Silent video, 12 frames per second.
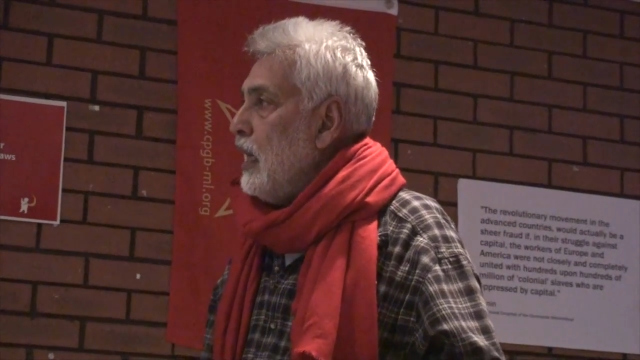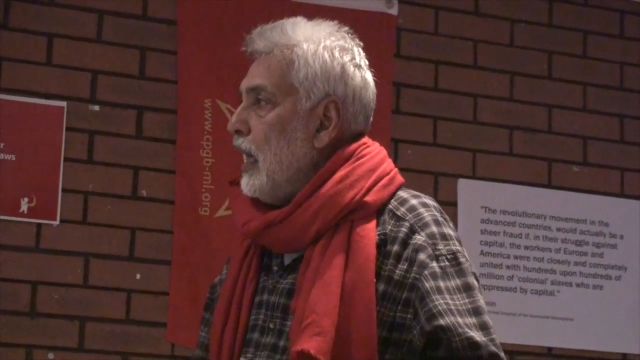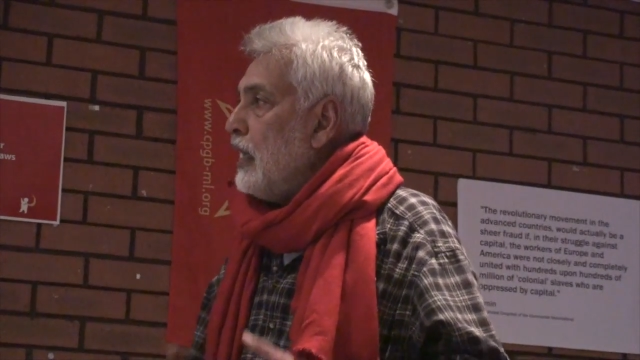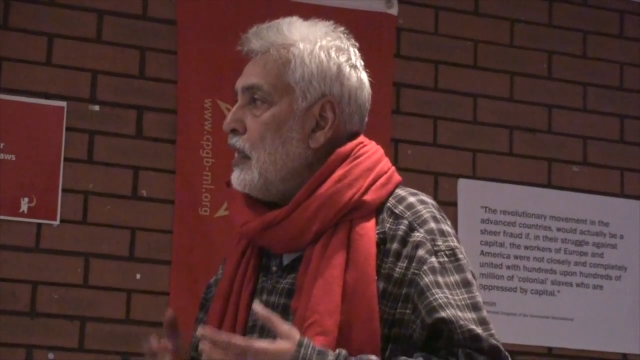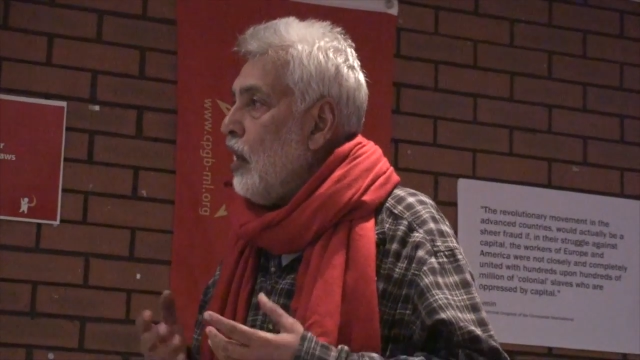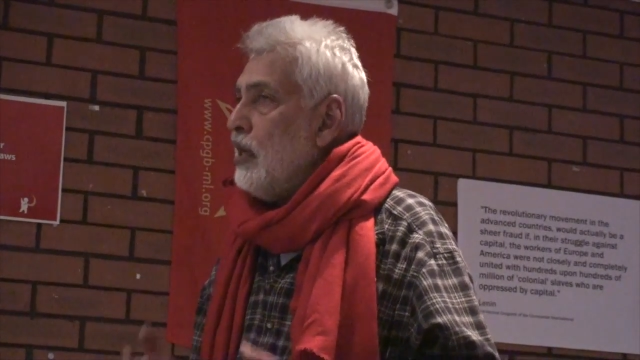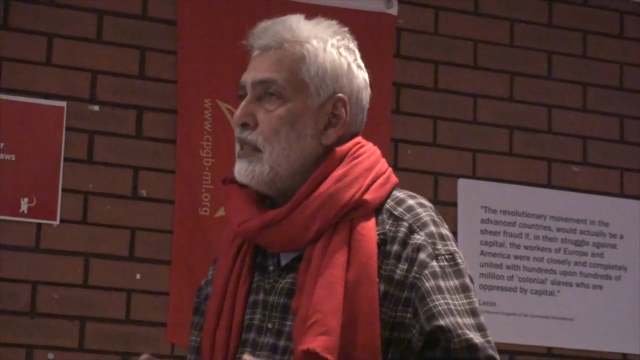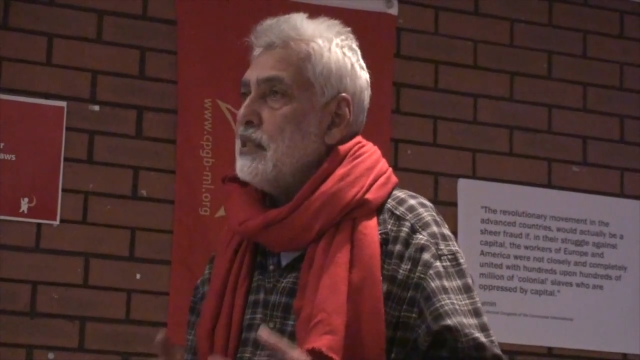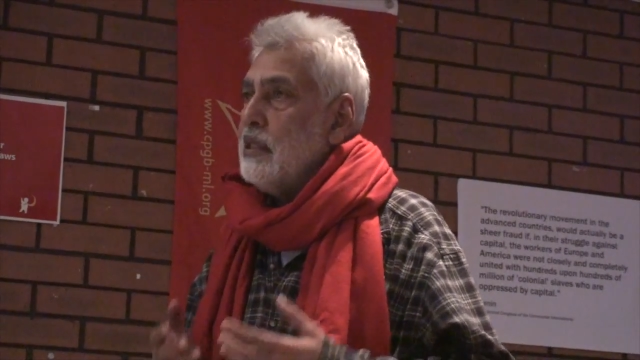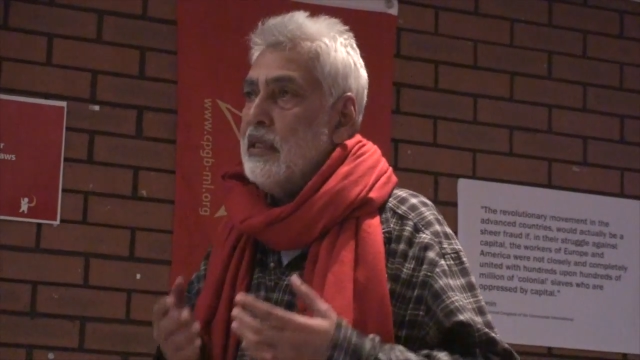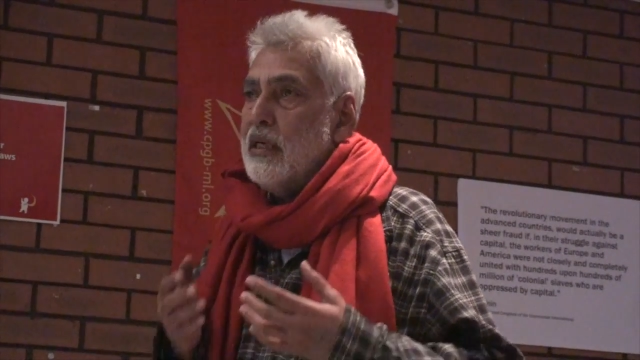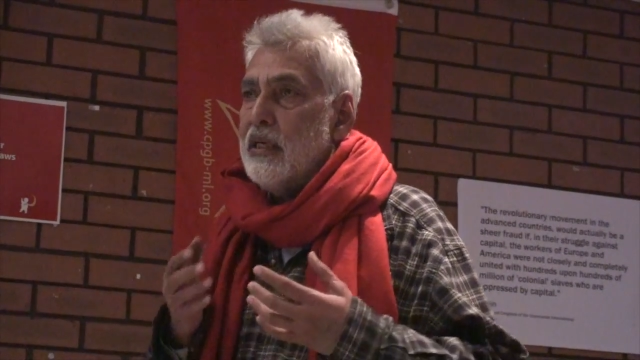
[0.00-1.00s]
and
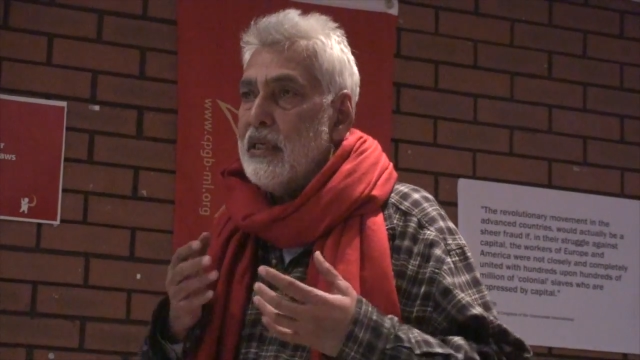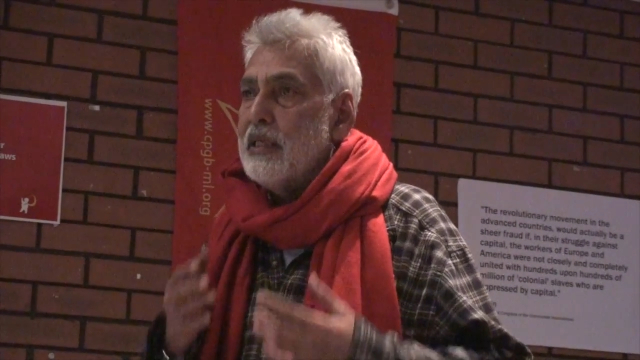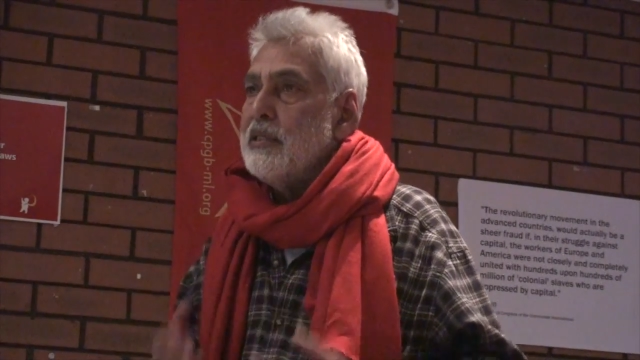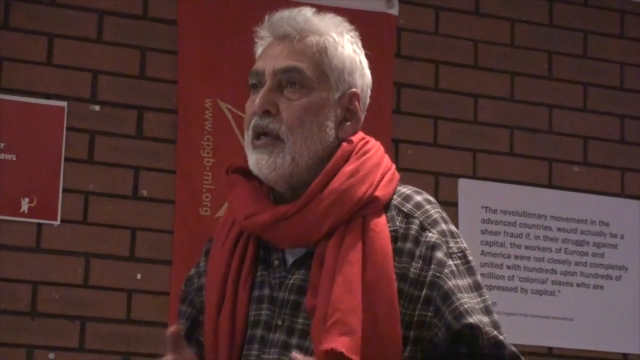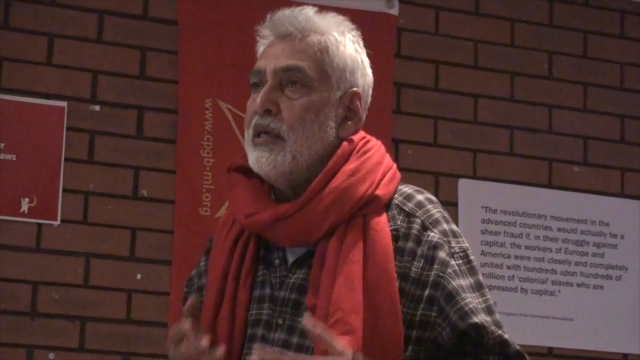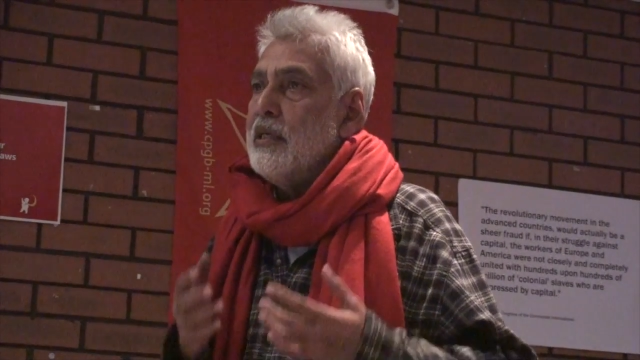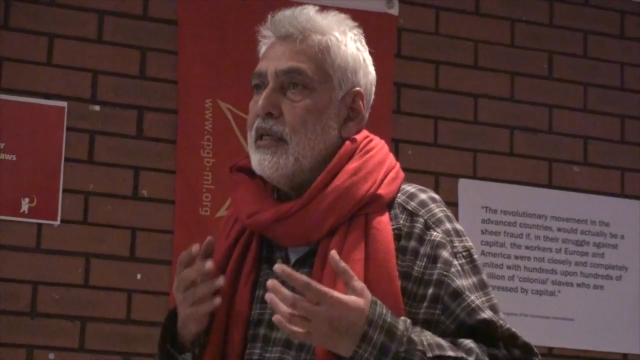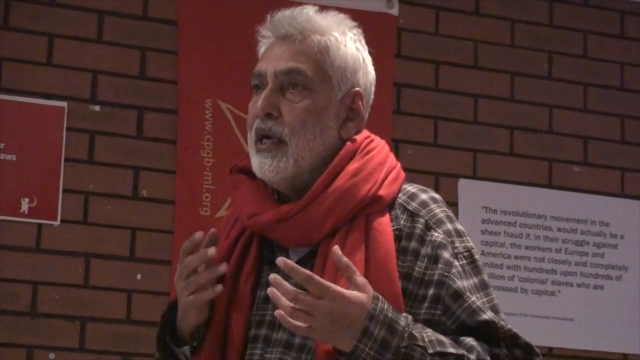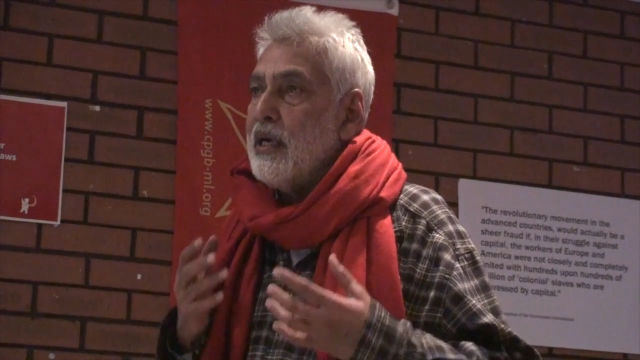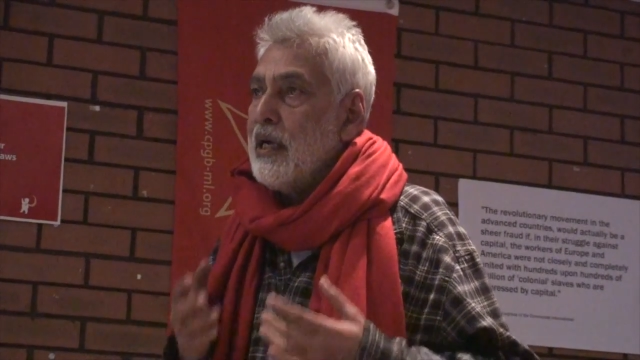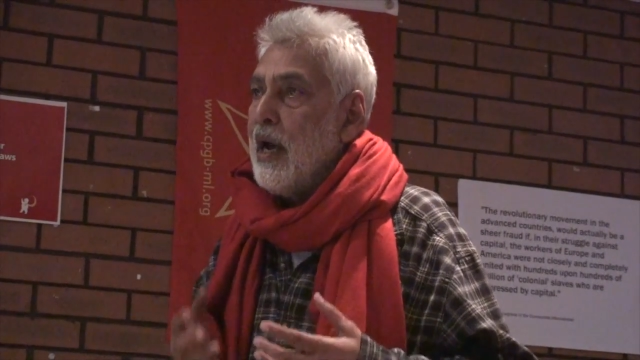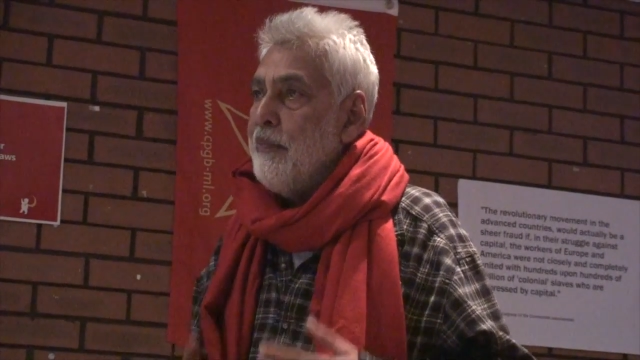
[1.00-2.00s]
knowledge does not
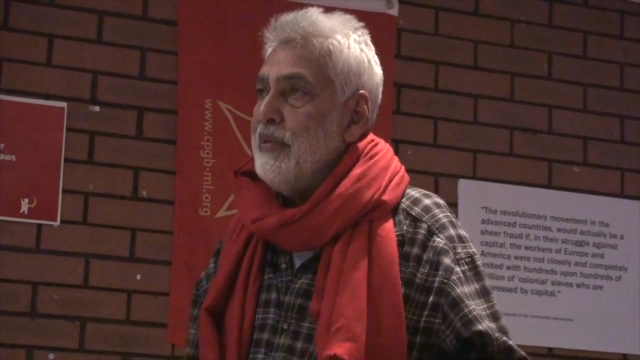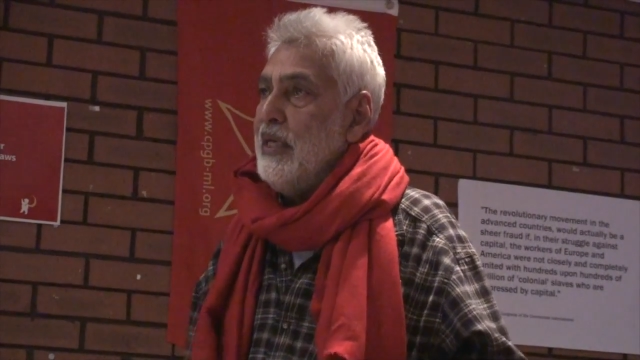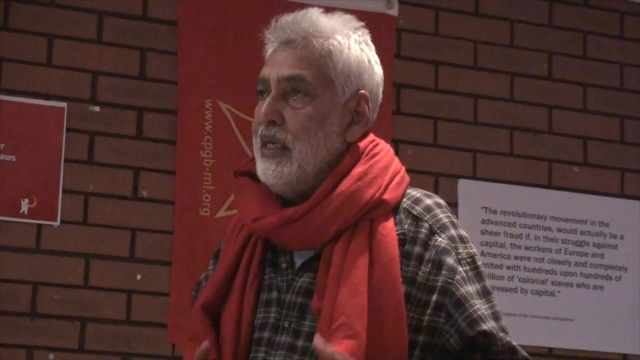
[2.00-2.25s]
come